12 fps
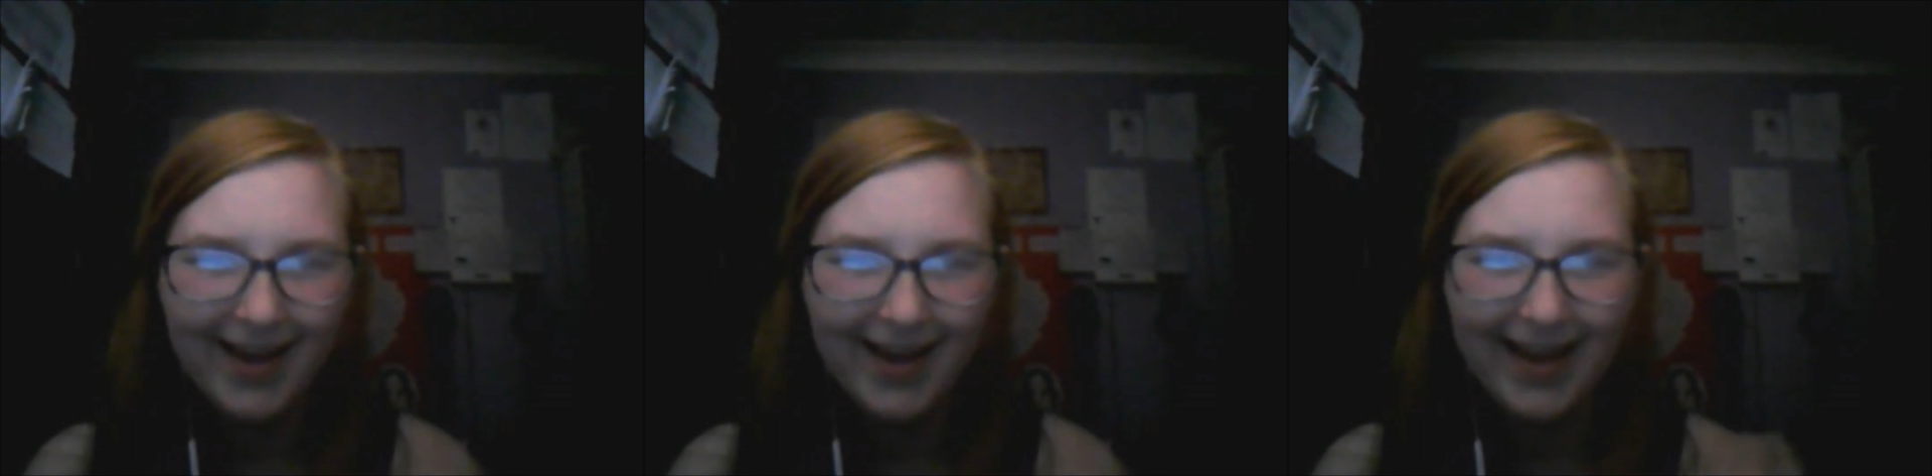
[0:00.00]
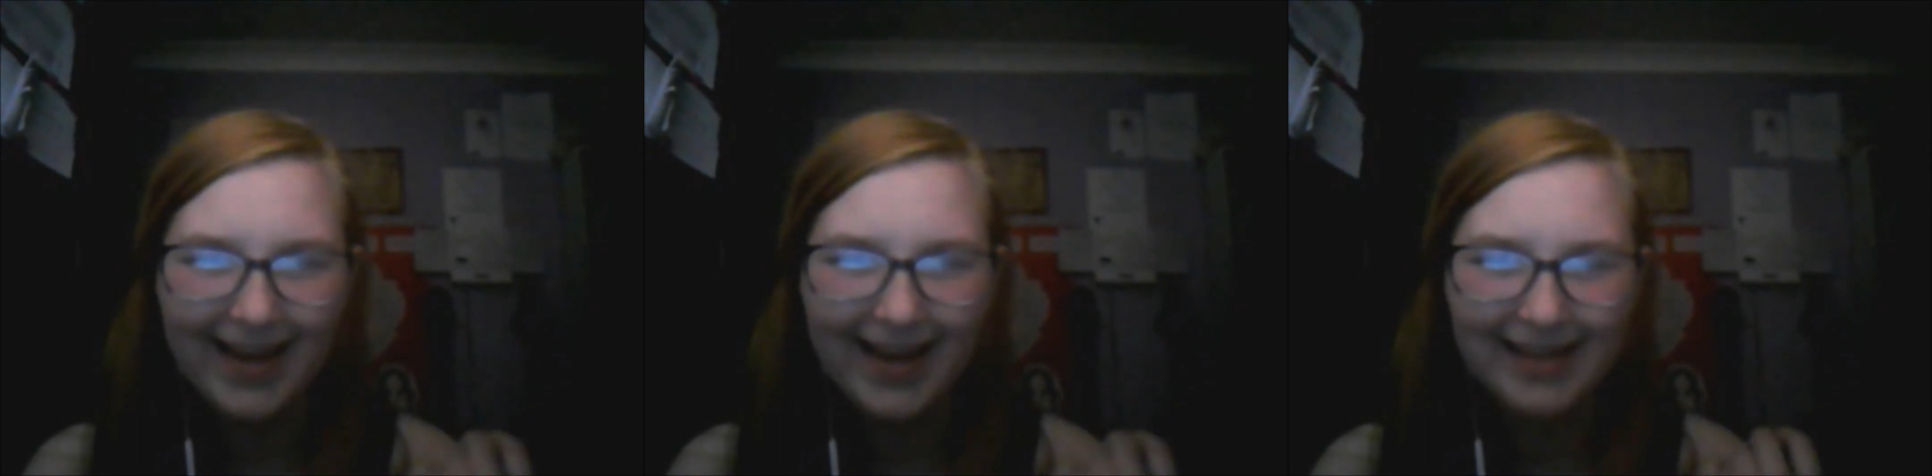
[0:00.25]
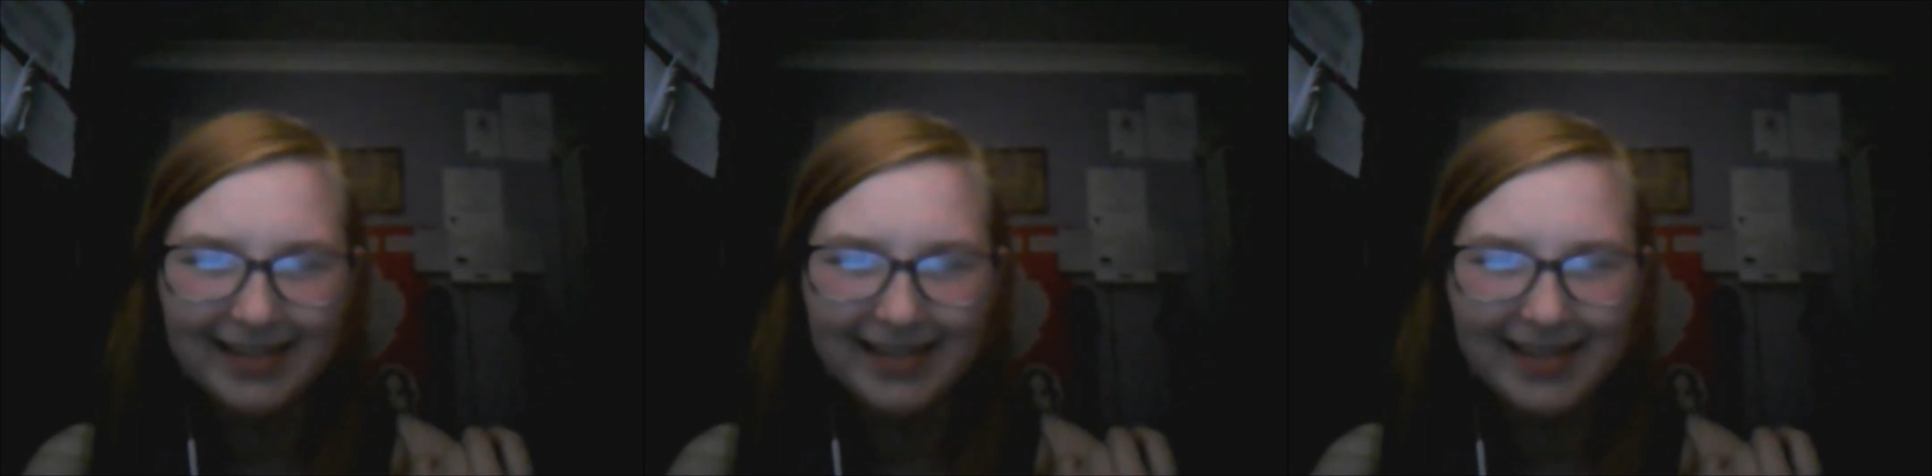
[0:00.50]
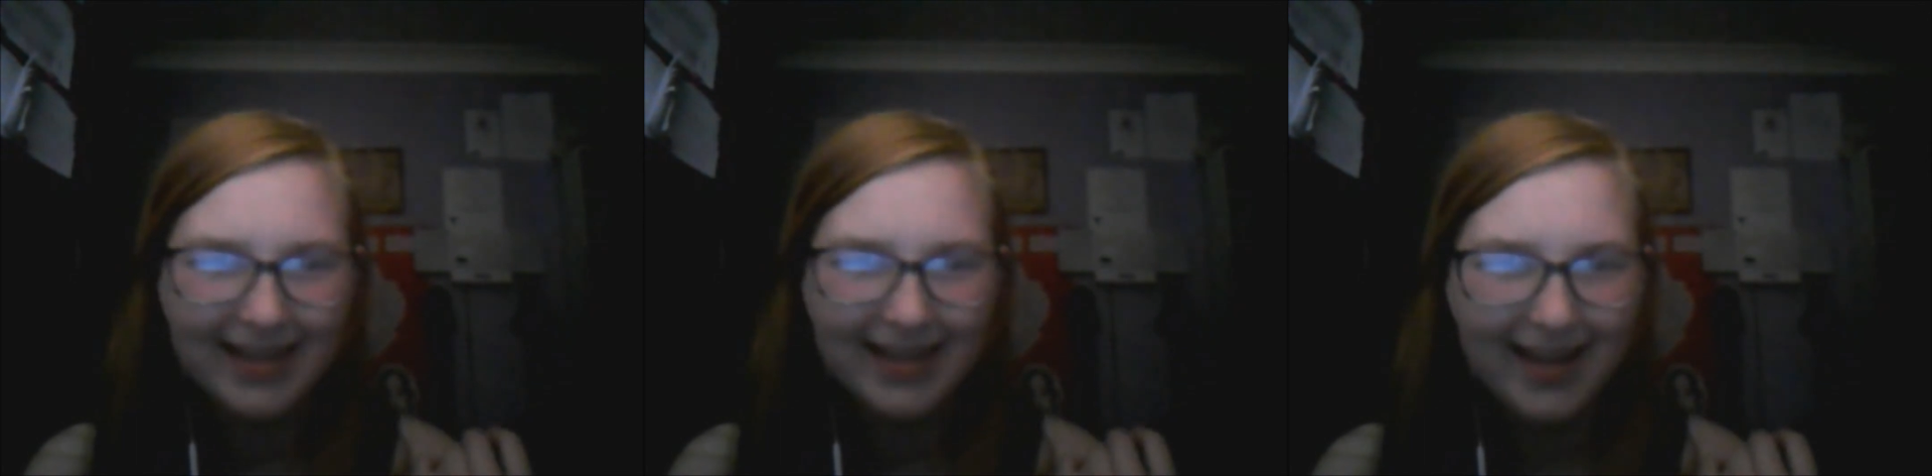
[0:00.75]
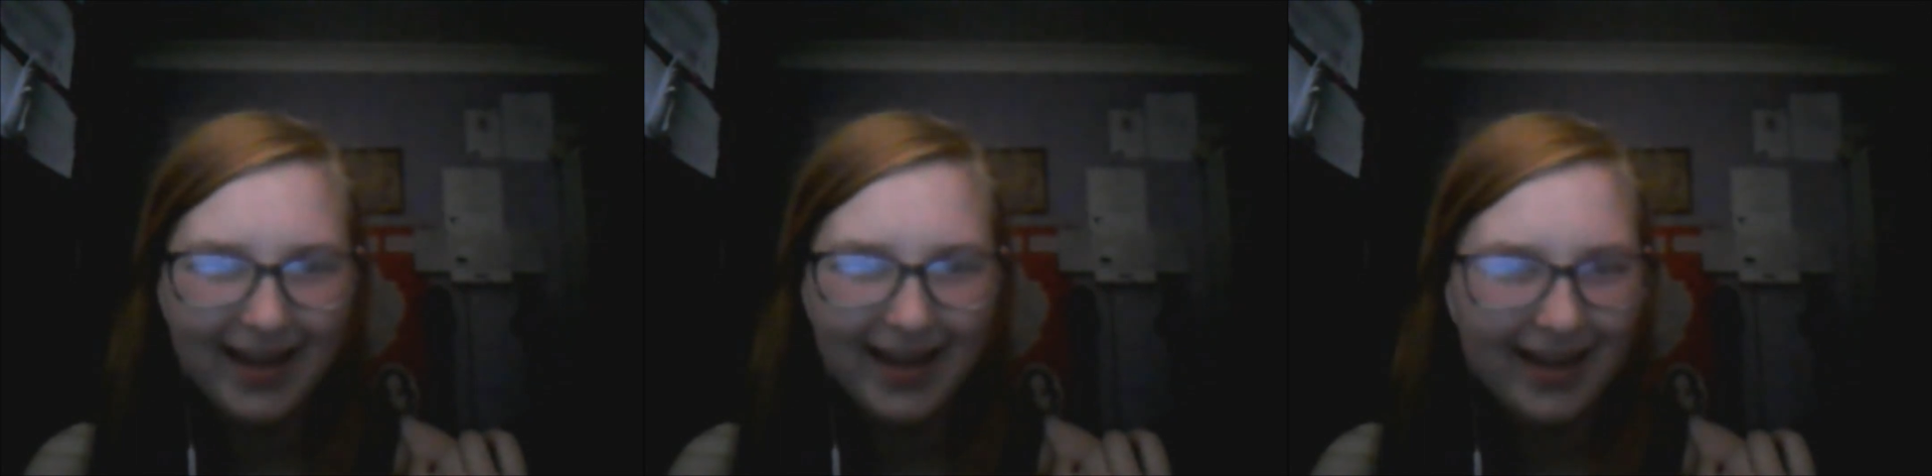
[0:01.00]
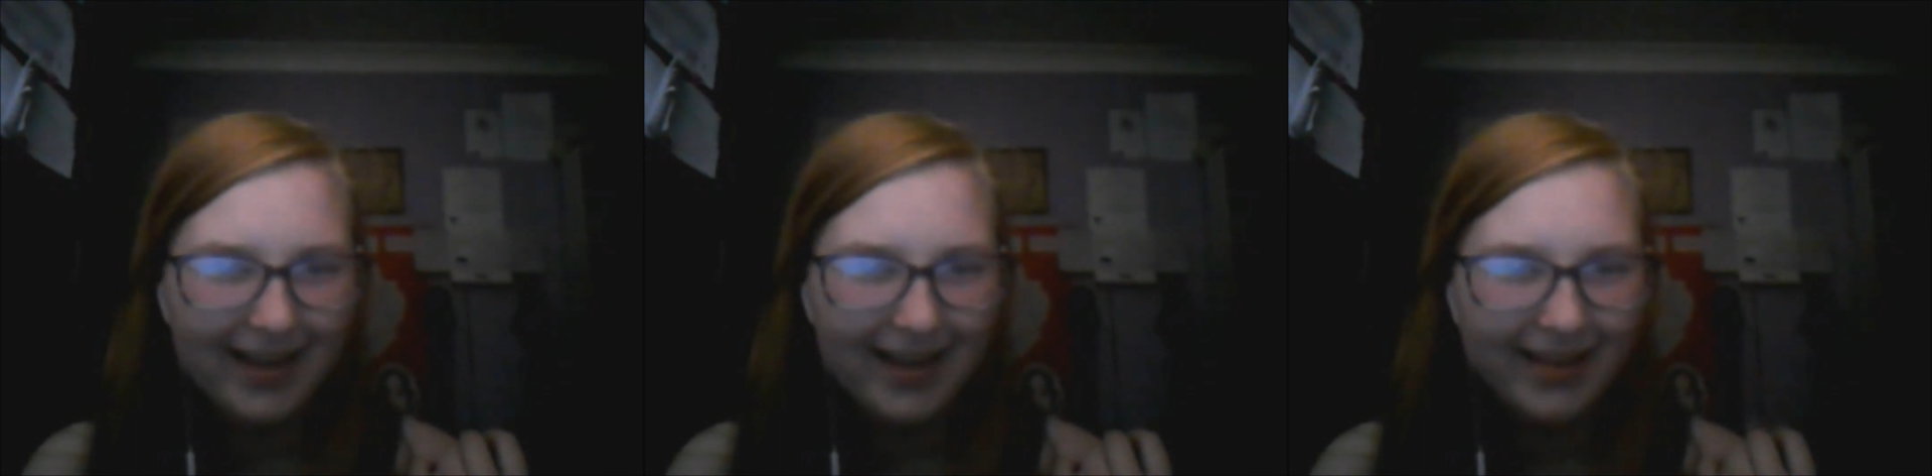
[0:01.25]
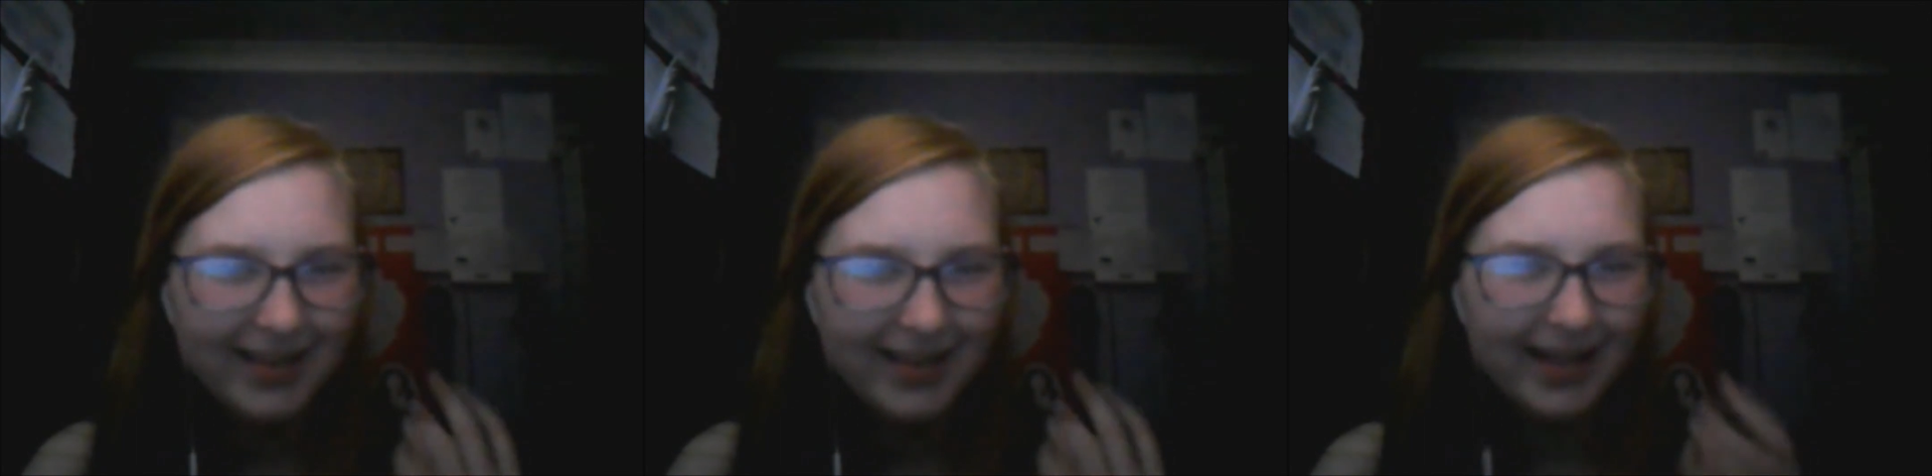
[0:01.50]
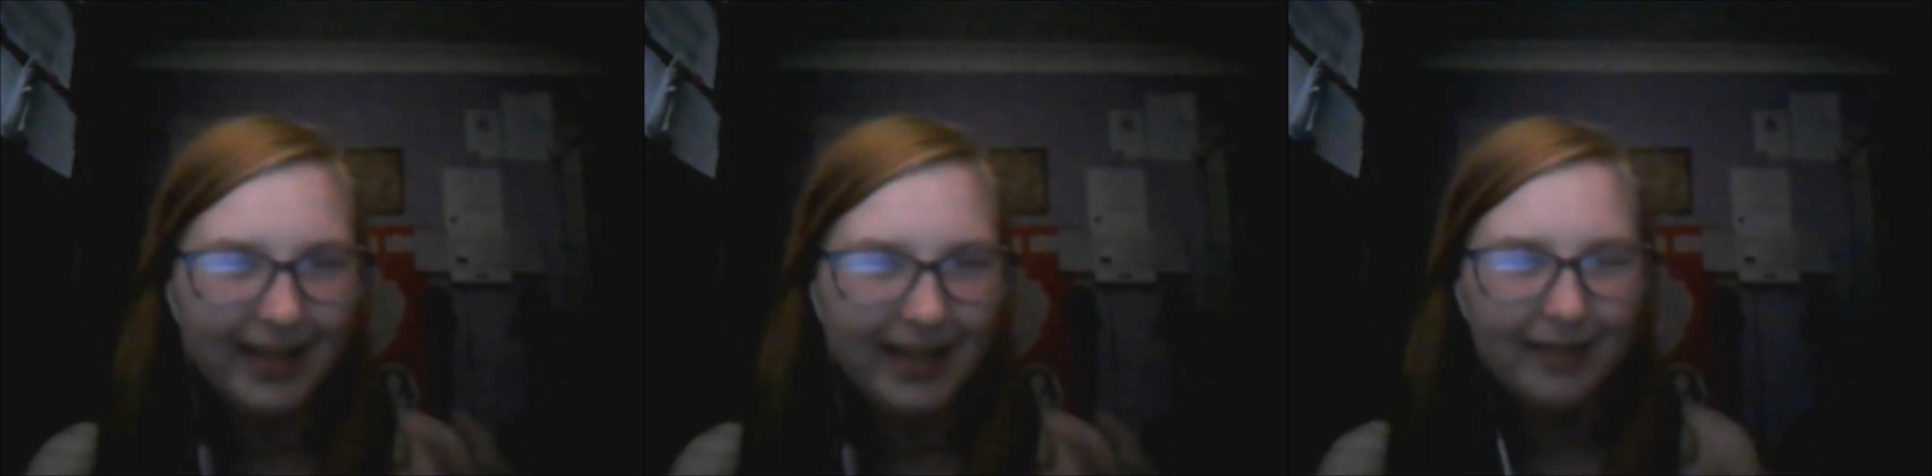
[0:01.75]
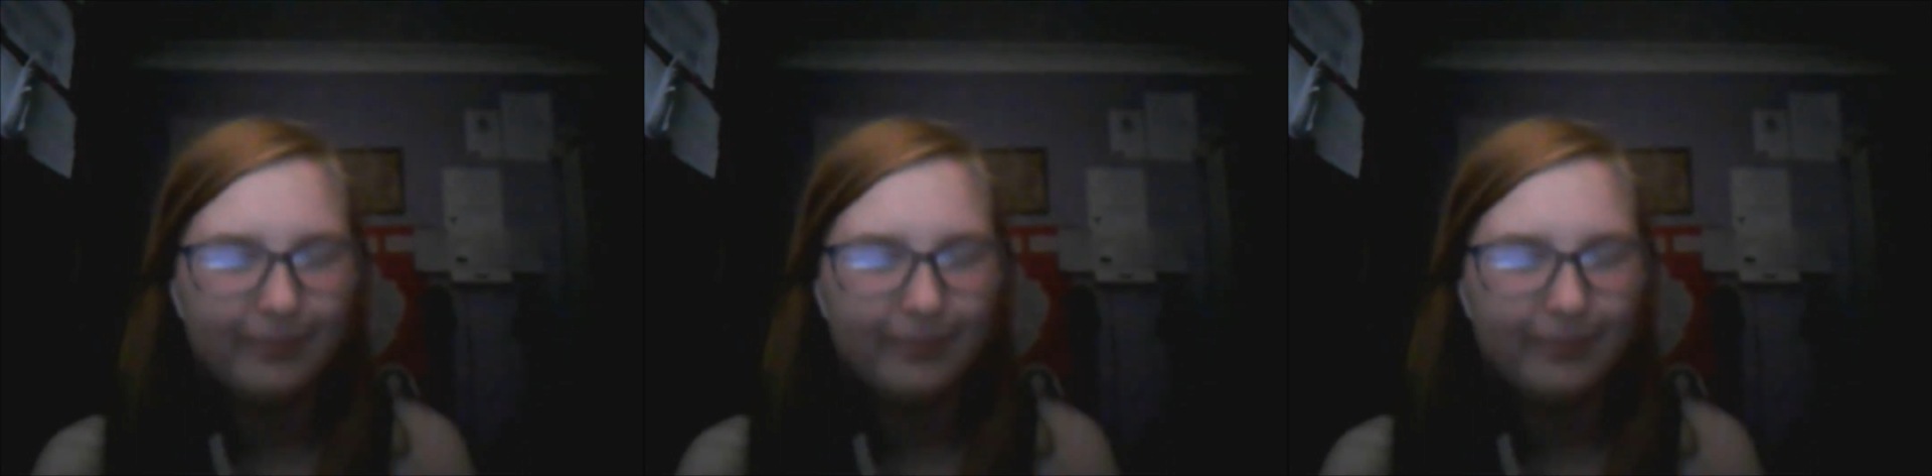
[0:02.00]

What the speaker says: and they